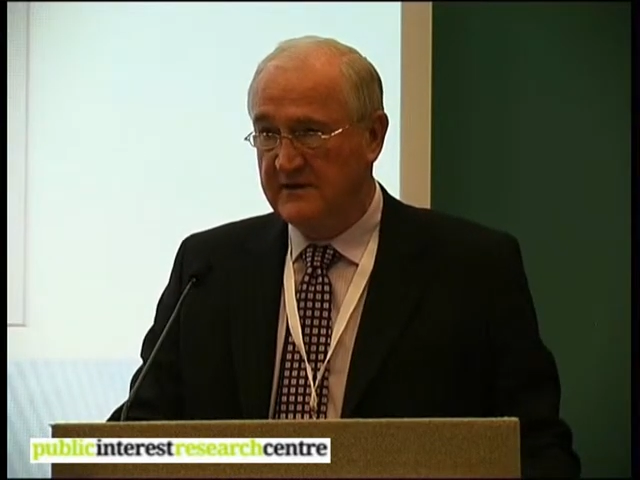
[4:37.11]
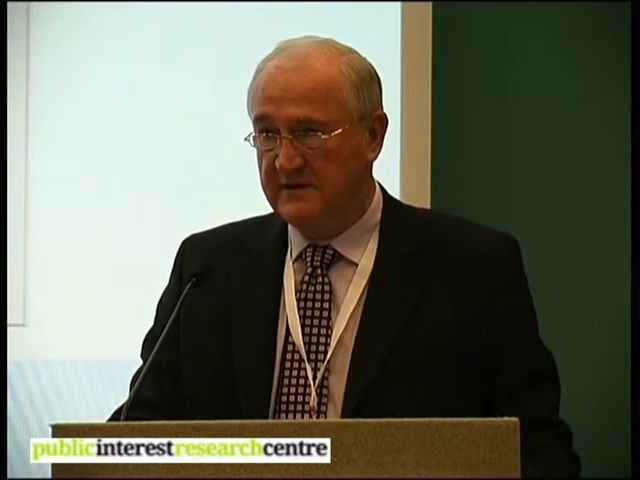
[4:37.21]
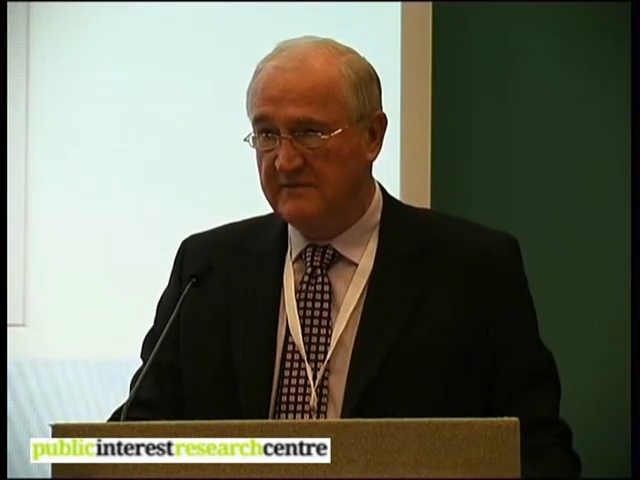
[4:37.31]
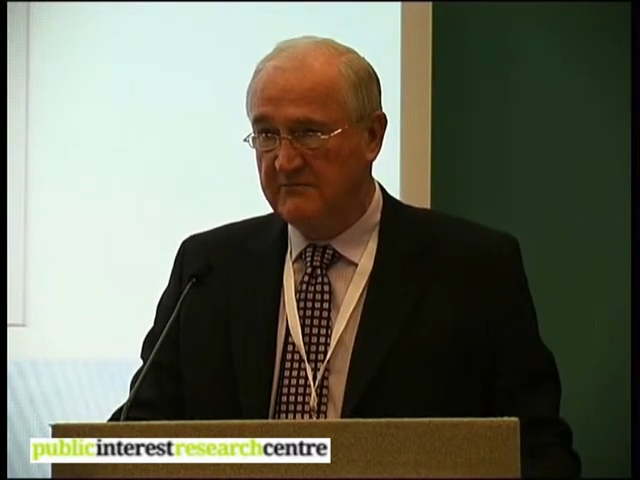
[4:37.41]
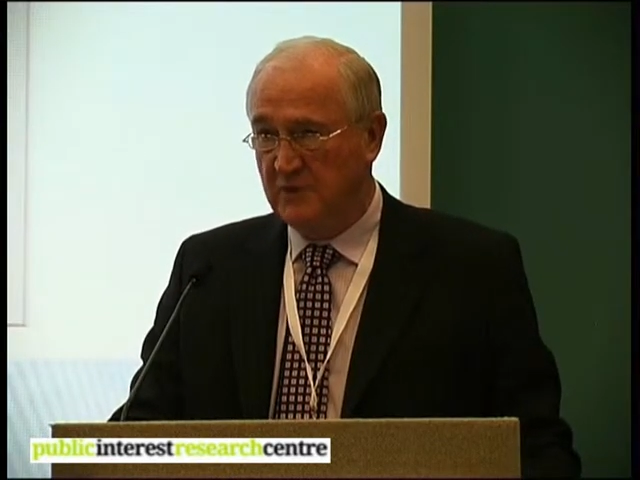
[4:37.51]

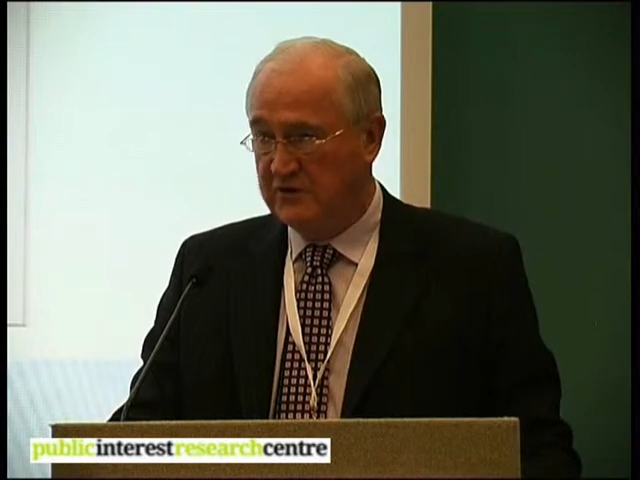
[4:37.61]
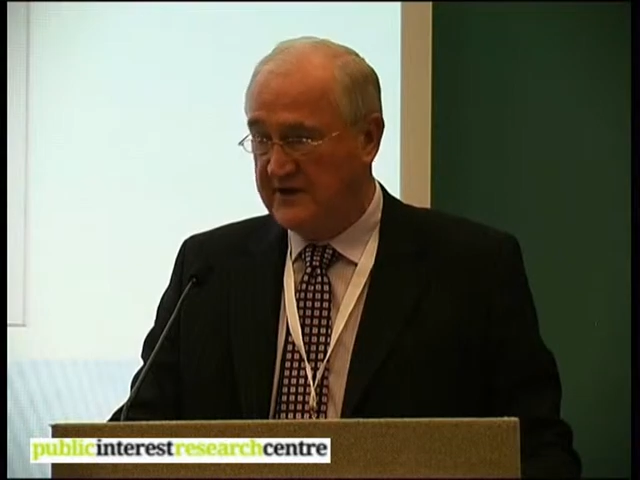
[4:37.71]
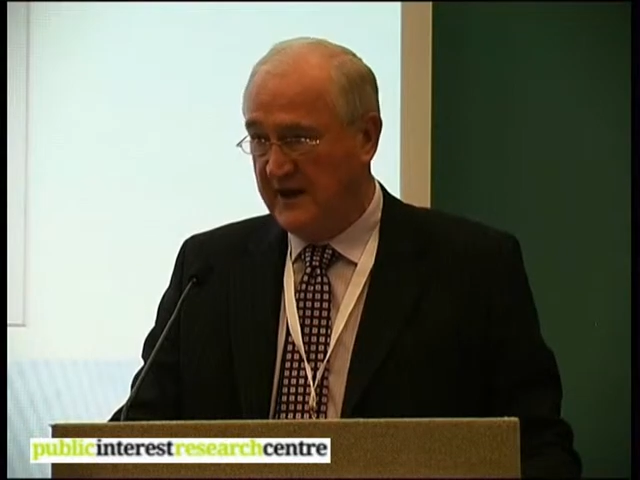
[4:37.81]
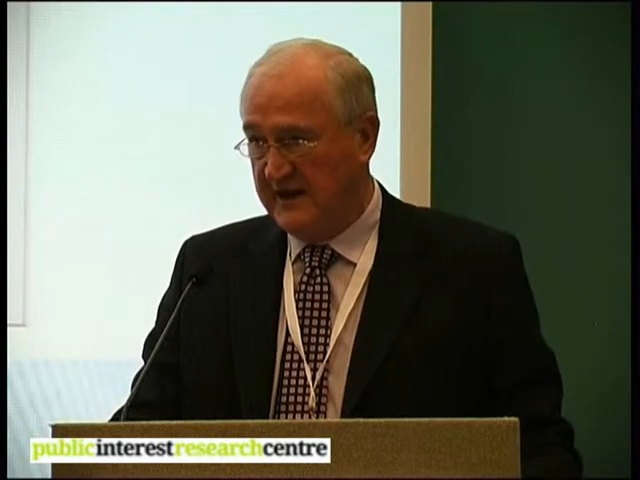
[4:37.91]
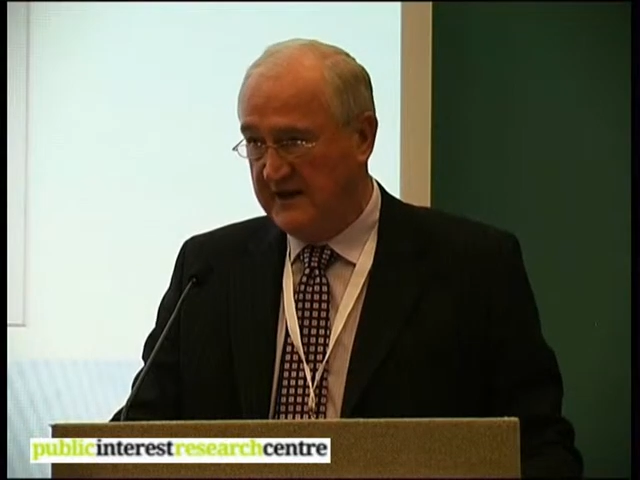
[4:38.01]
the
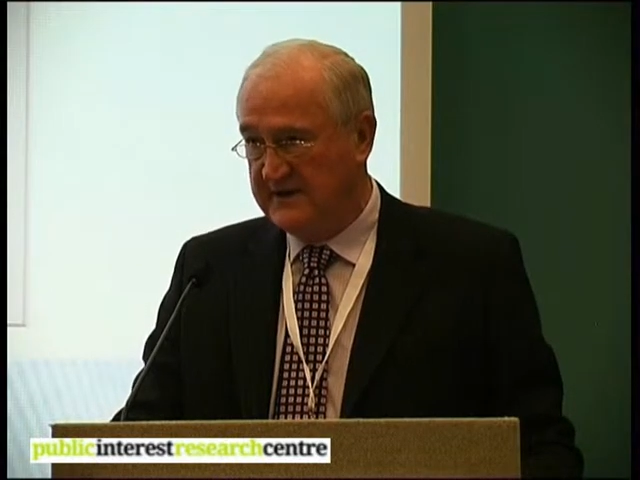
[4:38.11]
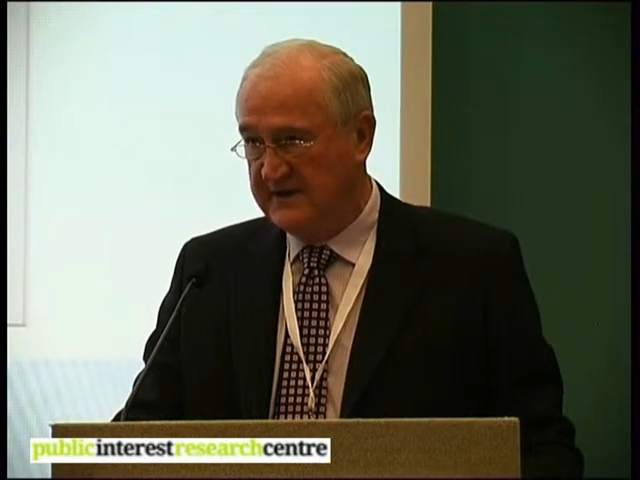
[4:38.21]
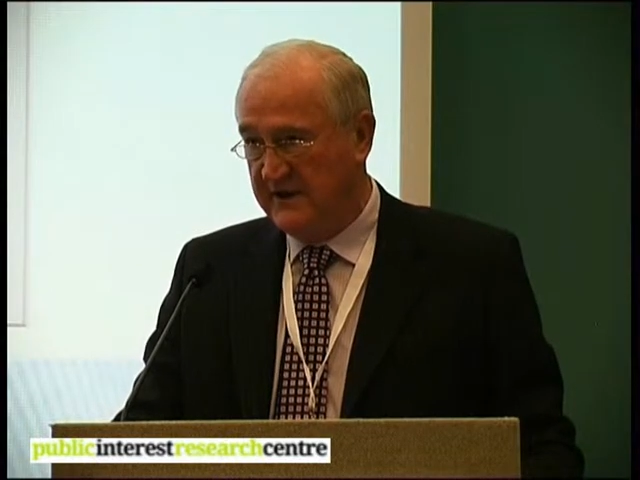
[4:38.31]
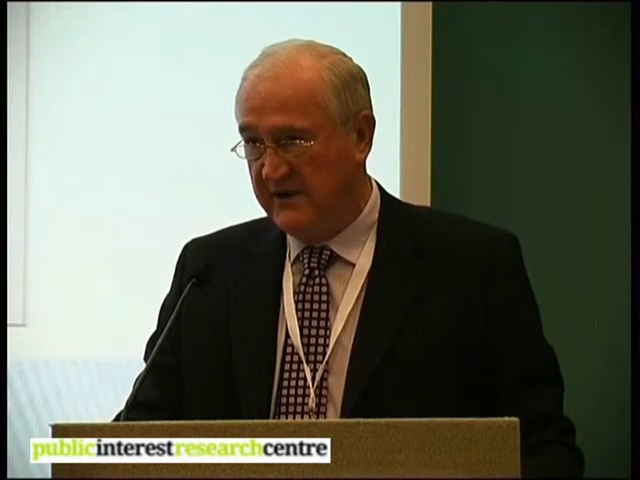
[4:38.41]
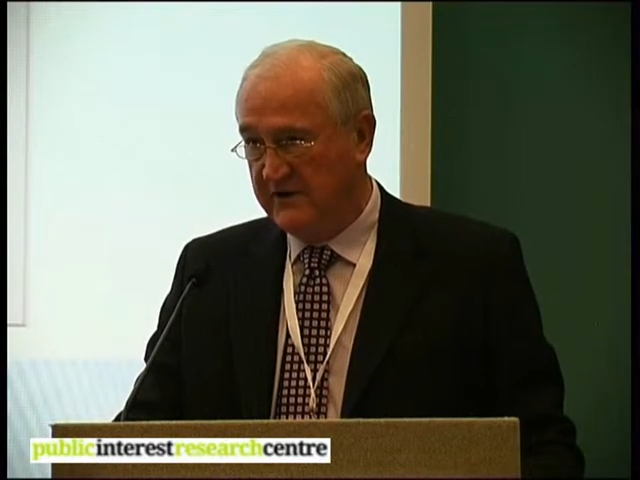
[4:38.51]
most
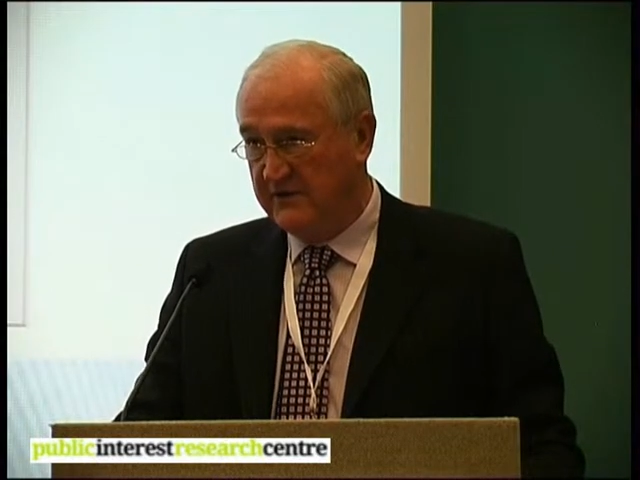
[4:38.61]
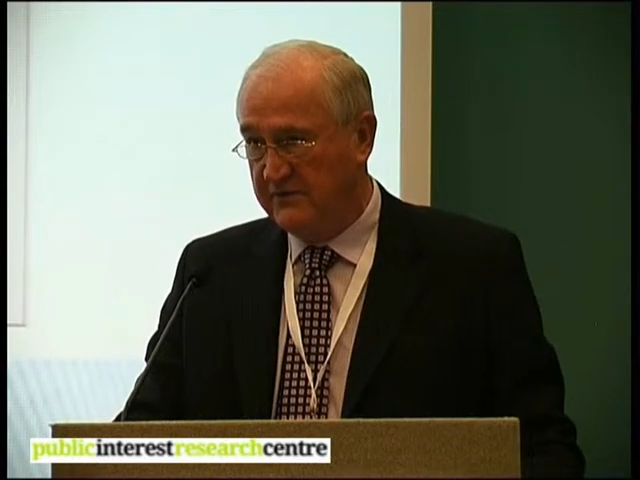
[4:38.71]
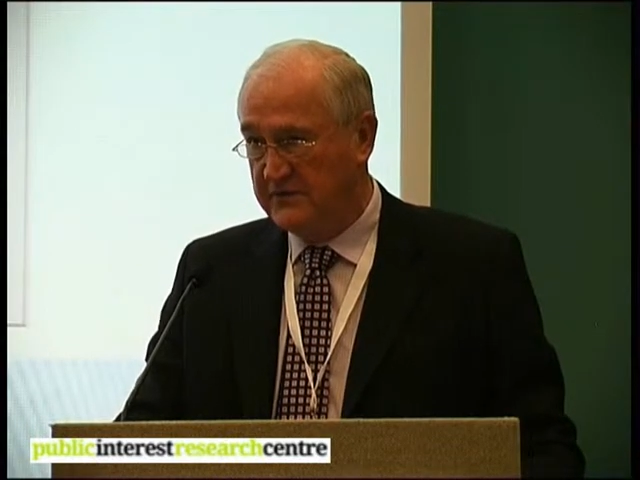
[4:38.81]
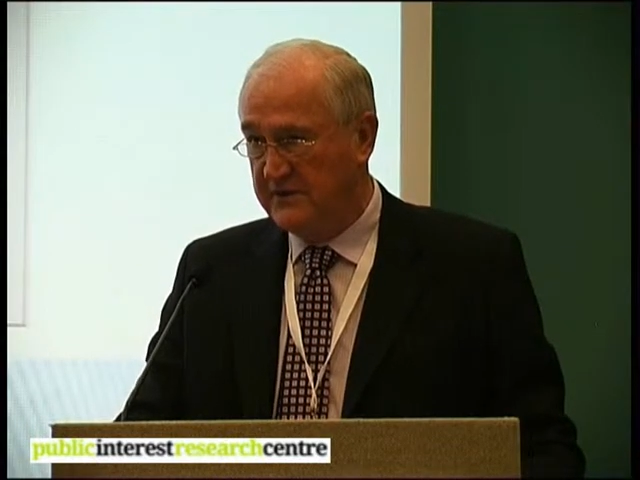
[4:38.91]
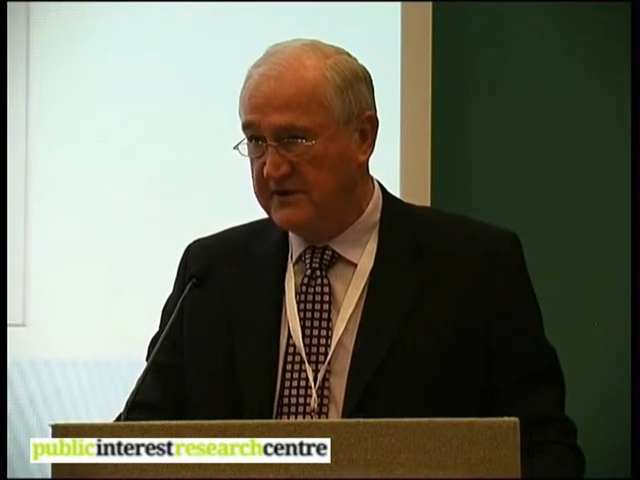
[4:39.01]
likely
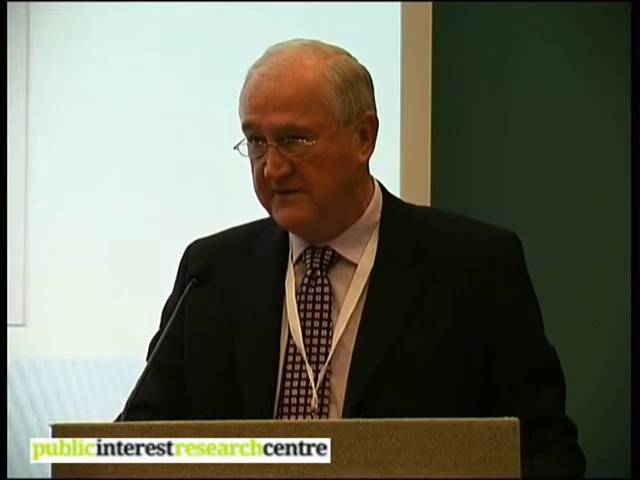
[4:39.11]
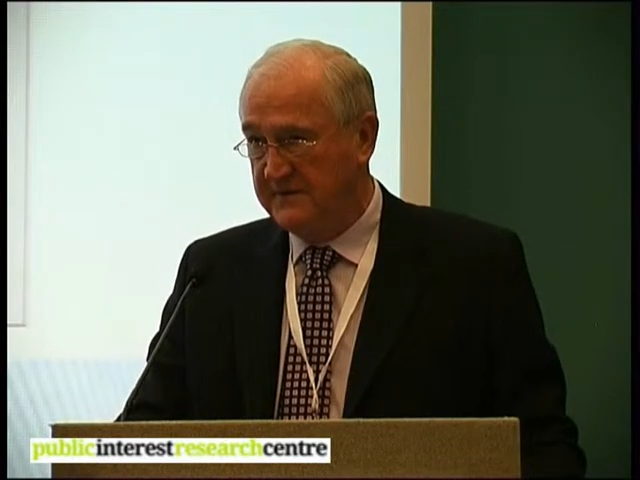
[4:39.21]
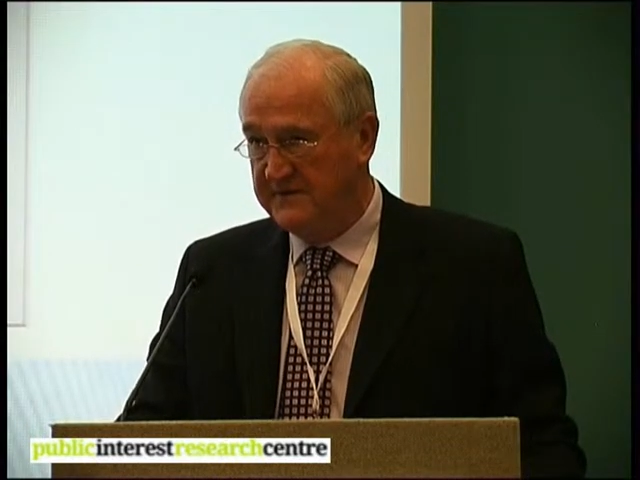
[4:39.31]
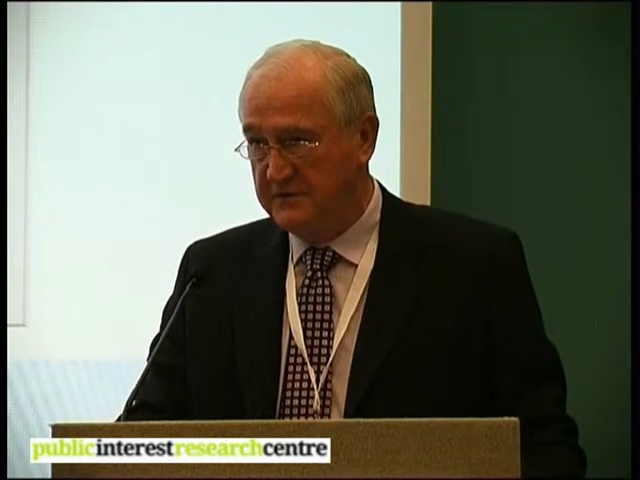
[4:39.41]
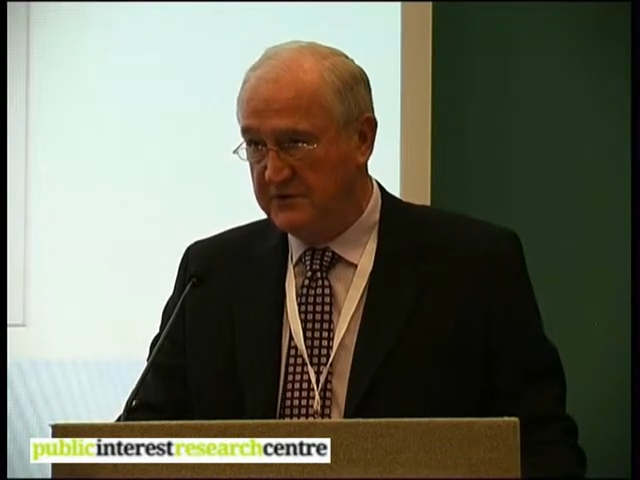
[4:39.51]
scenario for
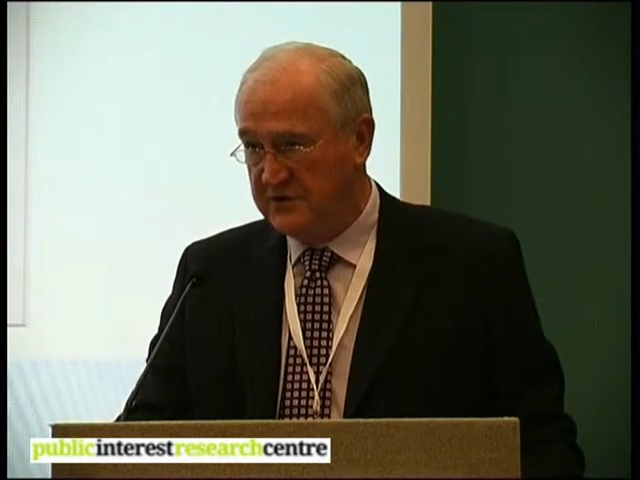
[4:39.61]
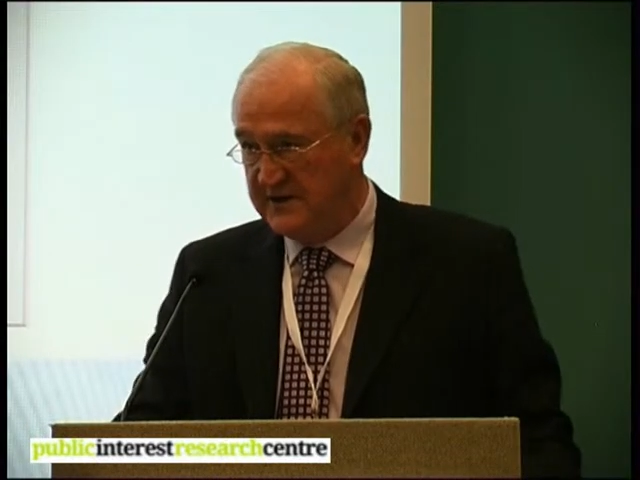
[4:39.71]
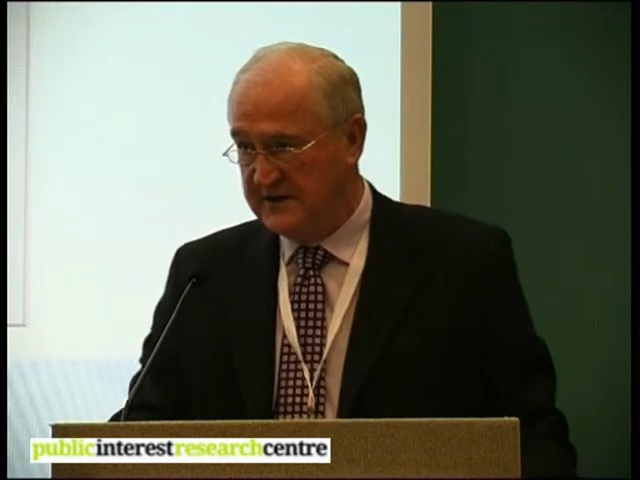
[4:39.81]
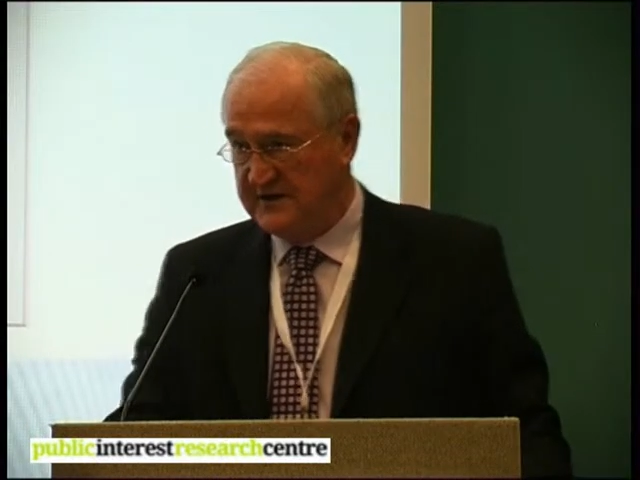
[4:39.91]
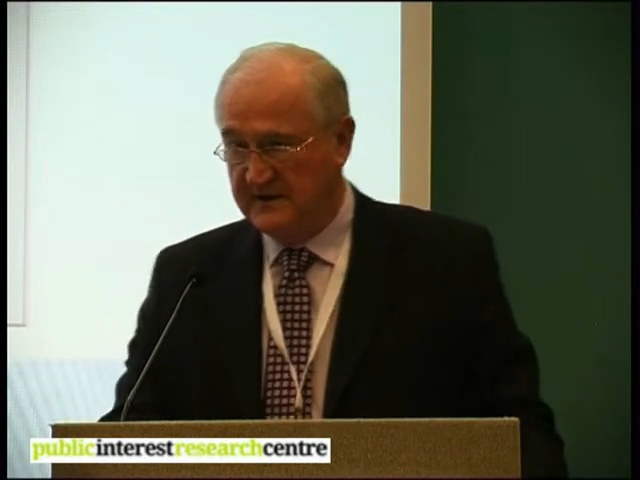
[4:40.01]
2050,
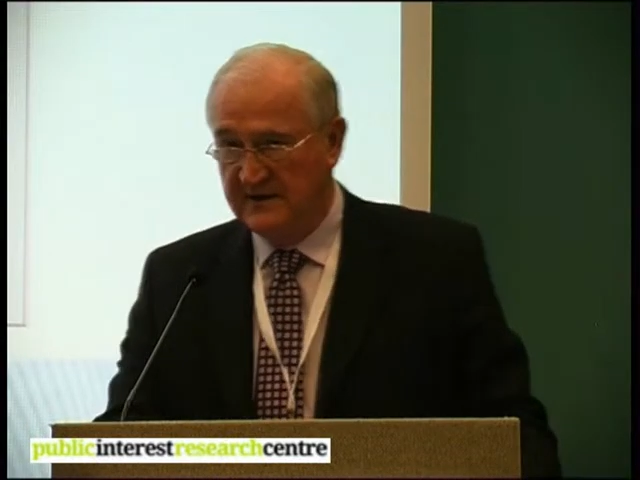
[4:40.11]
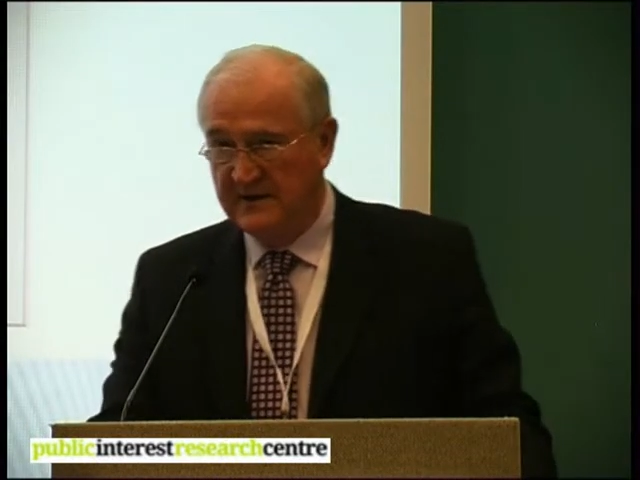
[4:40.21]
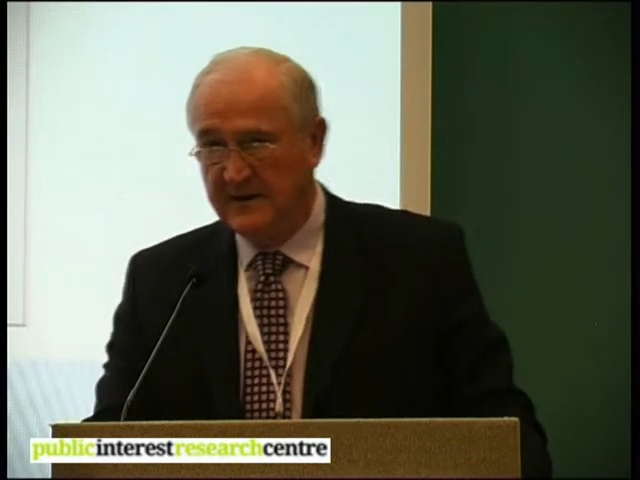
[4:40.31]
which is